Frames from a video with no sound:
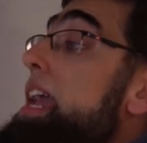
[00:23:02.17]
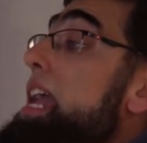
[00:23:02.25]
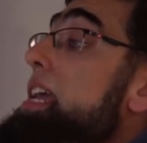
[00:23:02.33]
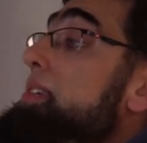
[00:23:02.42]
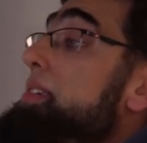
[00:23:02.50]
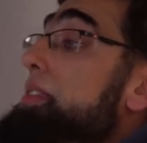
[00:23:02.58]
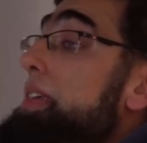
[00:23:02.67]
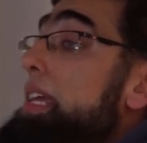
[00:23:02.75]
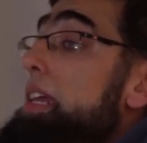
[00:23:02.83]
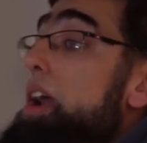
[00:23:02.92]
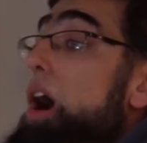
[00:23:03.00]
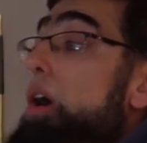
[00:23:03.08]
is
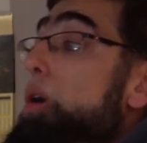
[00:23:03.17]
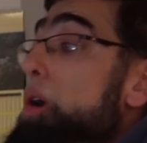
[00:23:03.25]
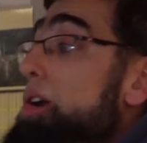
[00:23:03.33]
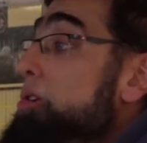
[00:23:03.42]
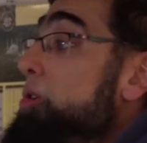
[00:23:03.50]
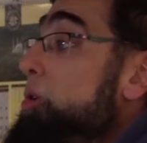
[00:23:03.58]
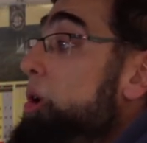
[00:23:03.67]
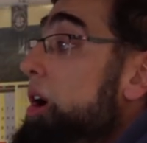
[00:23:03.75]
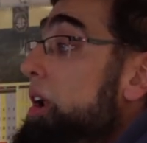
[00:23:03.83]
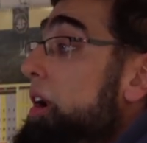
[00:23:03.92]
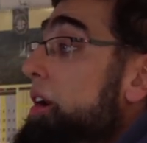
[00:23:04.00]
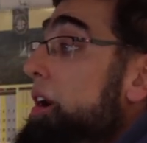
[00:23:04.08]
the
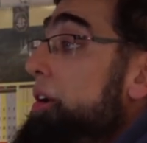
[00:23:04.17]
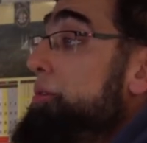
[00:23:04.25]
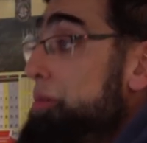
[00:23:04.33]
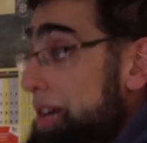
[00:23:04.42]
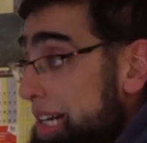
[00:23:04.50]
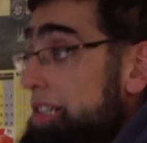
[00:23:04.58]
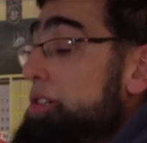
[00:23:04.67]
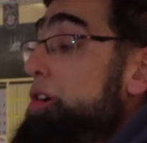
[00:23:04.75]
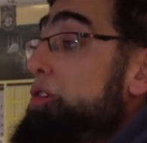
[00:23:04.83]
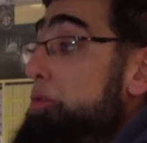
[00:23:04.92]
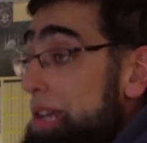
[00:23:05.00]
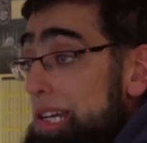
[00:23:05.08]
oil-rich
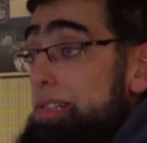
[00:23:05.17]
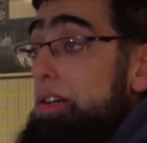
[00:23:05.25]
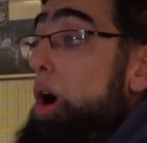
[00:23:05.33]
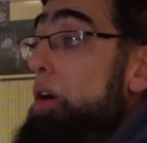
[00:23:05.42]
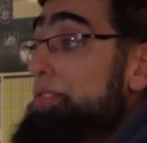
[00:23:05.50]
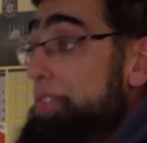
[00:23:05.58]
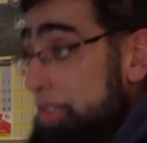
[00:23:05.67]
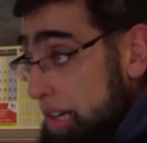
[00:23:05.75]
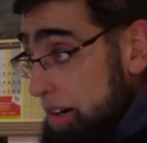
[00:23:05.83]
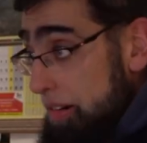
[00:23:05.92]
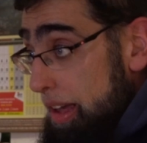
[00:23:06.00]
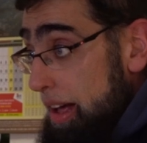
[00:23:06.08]
region of
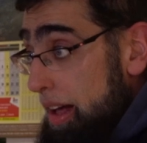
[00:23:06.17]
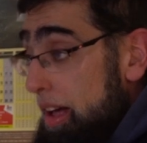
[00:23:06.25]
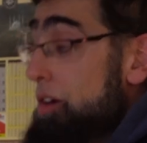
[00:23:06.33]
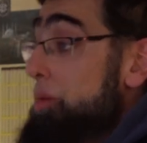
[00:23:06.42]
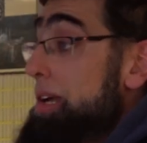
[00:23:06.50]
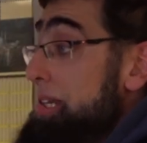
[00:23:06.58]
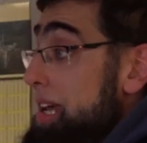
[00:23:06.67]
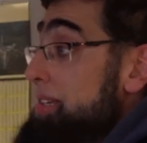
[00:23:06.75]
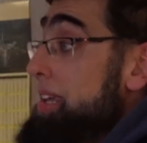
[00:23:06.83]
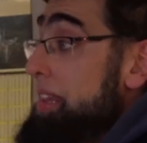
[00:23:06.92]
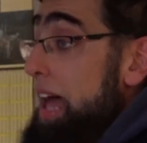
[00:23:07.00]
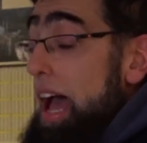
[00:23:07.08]
Syria, which is
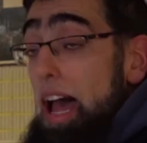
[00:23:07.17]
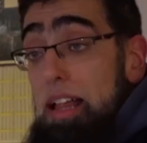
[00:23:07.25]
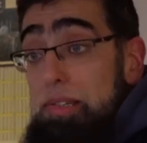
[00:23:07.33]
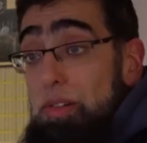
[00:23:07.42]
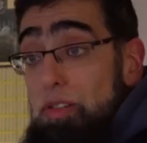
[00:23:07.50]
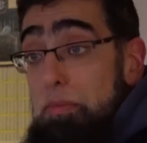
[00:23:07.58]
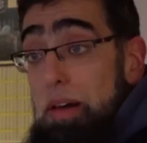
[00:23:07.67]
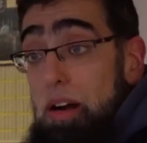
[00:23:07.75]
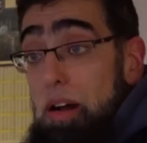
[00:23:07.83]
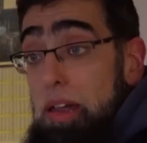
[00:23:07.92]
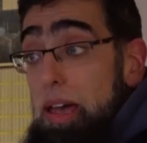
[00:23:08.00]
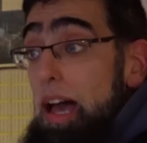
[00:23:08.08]
in the hands of
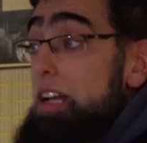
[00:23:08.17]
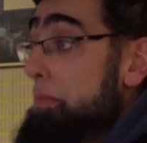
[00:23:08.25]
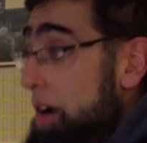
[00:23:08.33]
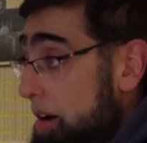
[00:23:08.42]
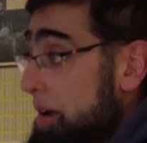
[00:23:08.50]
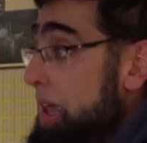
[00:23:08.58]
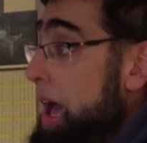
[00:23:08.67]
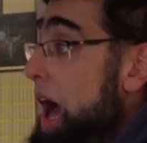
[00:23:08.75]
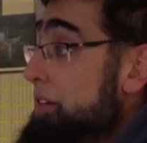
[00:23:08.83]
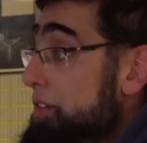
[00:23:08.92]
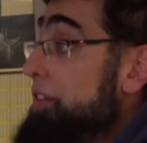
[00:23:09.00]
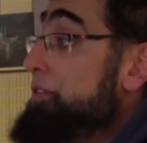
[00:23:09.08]
America, and America
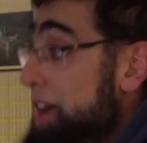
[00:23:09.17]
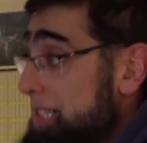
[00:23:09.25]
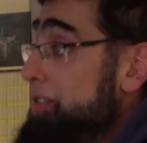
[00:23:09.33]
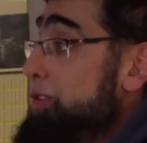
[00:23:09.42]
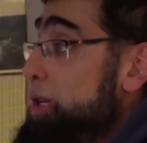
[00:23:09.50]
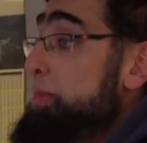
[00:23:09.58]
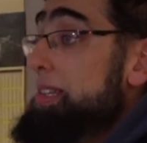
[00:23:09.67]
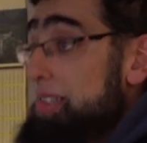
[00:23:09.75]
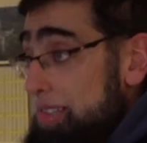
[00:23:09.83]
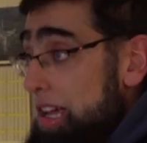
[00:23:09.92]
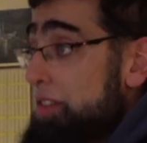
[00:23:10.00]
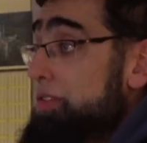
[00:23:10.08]
have effectively been
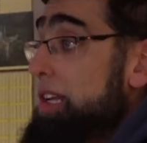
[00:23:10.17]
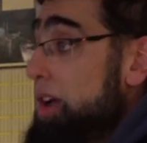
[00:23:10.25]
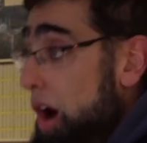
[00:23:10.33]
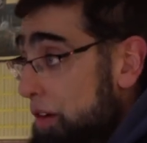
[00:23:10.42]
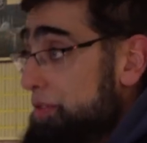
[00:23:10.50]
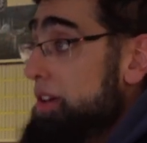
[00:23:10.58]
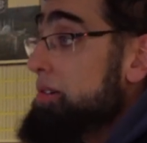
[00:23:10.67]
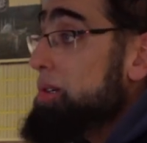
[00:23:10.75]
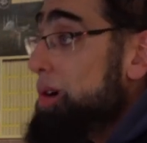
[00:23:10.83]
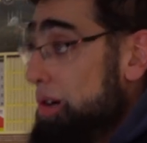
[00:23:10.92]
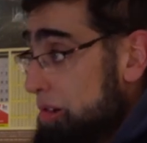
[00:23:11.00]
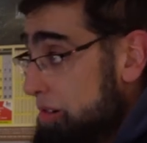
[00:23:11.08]
siphoning off those oil